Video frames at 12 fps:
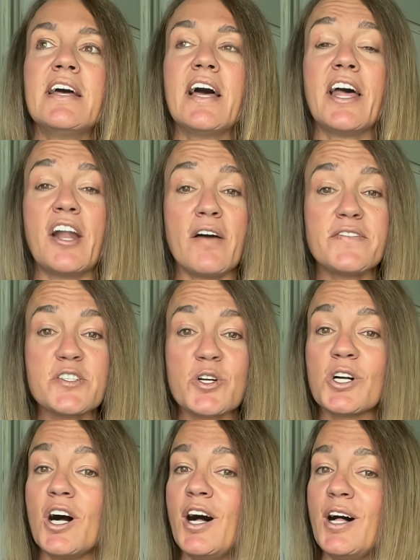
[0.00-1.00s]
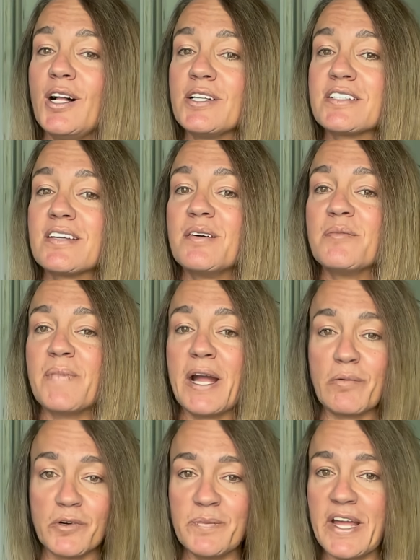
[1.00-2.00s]
an officer called my
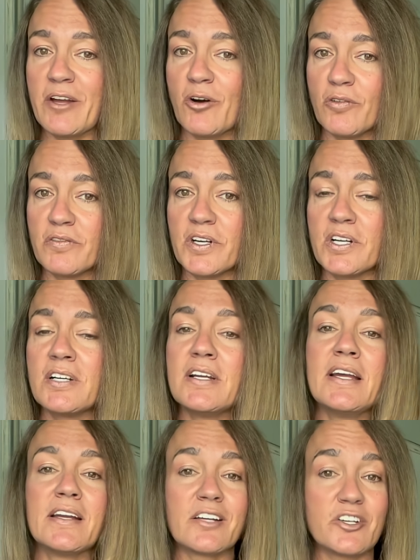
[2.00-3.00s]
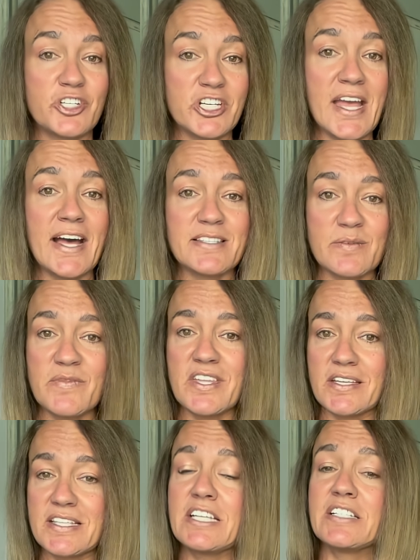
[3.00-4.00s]
roommate over because she had some
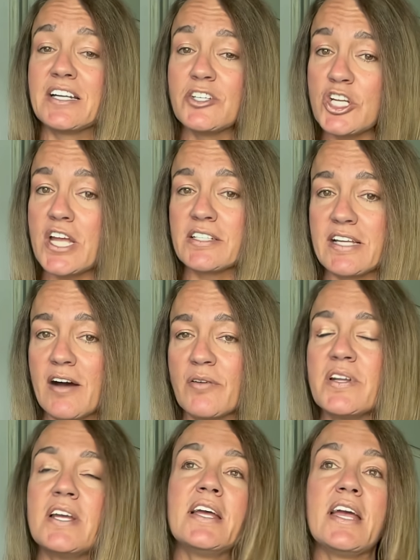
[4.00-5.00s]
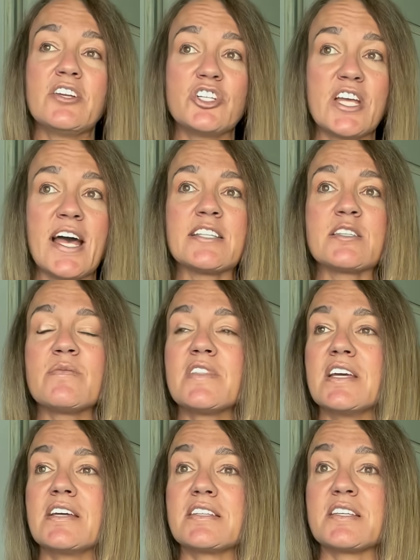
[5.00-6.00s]
things. He did a shakedown and she had some
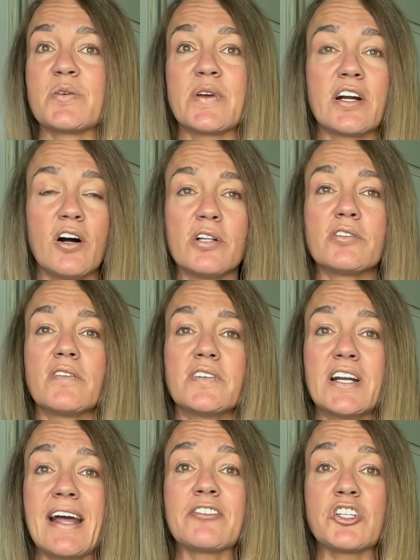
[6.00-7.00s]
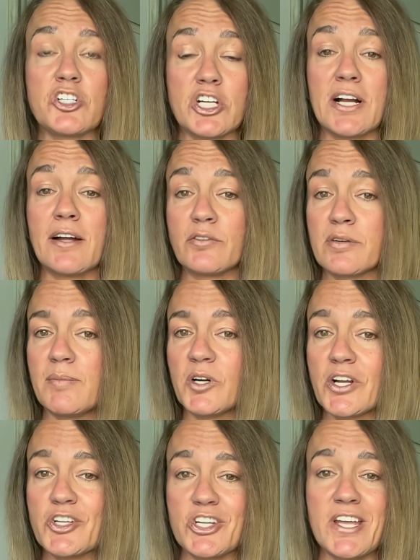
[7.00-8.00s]
things. And so he called her over and actually she got in trouble
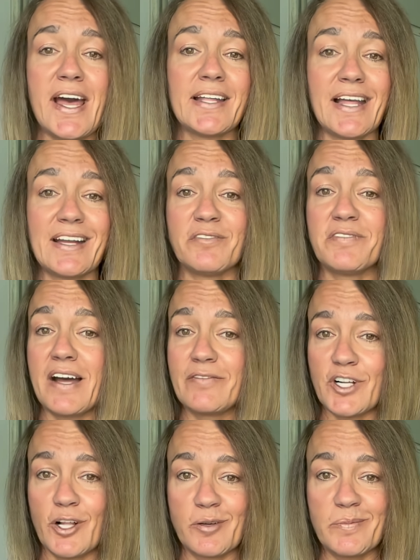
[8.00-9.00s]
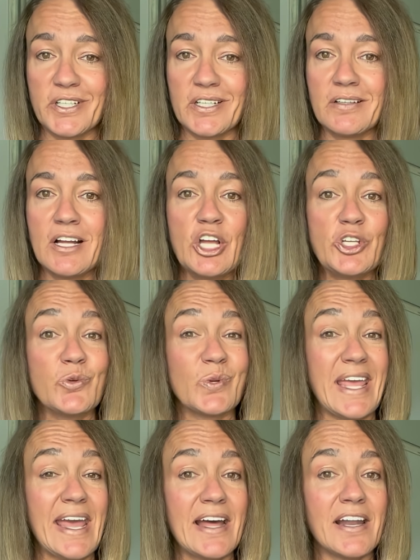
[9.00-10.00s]
because she had like a $5 bill. You
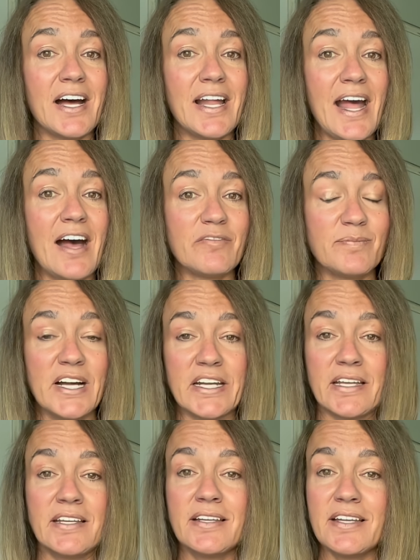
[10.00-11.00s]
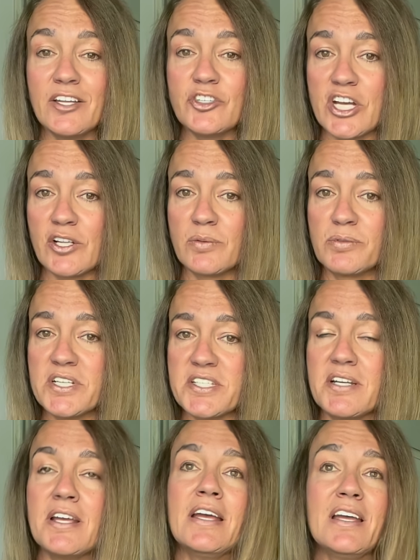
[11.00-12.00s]
cannot have money in jail or prison.
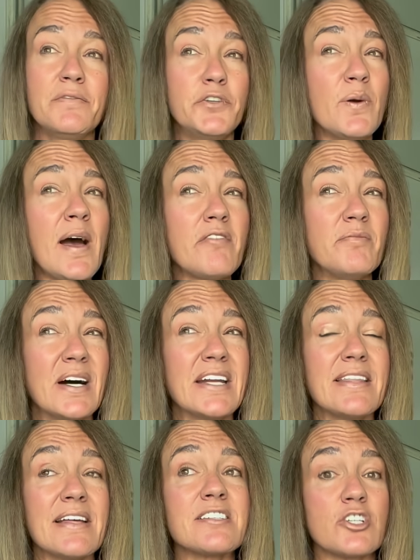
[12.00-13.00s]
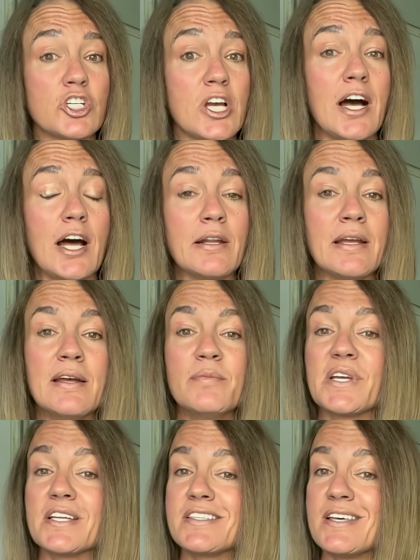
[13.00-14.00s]
If you have money, that's a shot
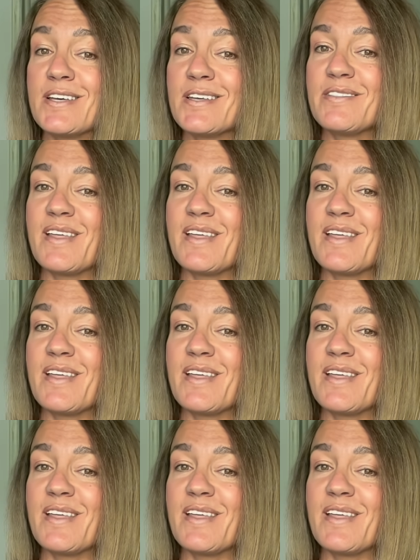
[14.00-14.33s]
because the